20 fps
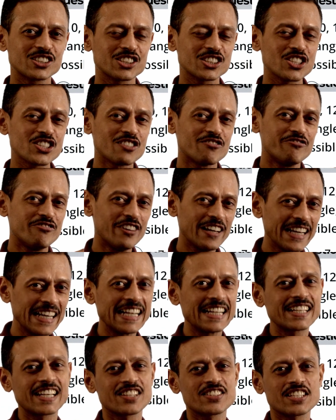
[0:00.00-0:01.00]
This is a very
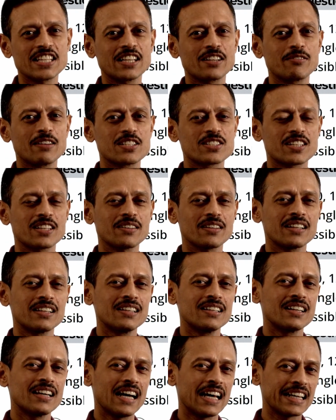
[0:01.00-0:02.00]
interesting question.
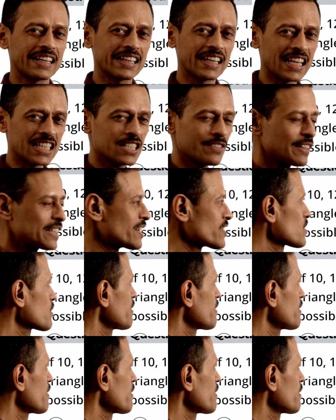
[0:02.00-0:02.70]
I'll classify this